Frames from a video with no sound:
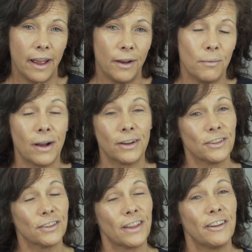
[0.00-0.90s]
And
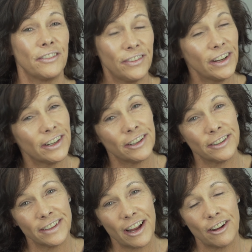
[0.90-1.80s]
walking through that
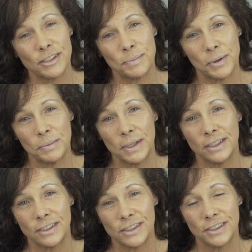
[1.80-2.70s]
fear now has put me
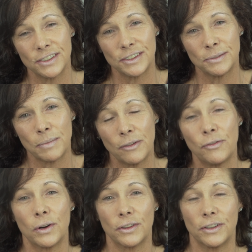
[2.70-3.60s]
into my
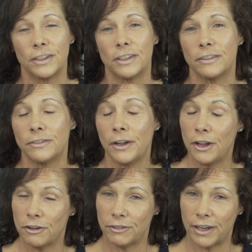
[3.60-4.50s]
4th year of
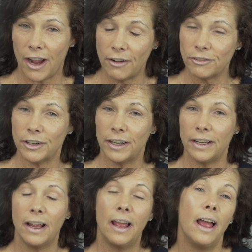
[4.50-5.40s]

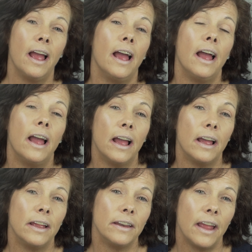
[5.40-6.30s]
recovery
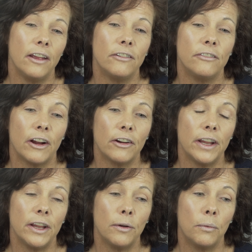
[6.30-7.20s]
and a
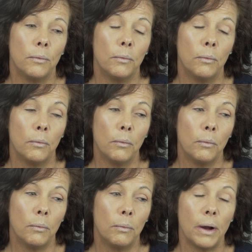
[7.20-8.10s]
very
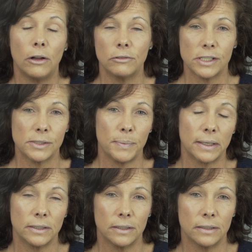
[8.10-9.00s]

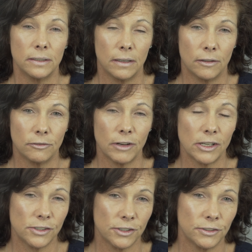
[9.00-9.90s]
well-respected
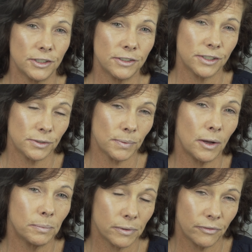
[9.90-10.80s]
registered nurse as
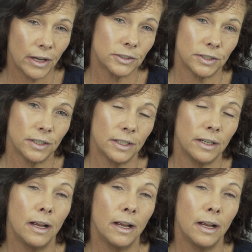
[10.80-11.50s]
well professionally.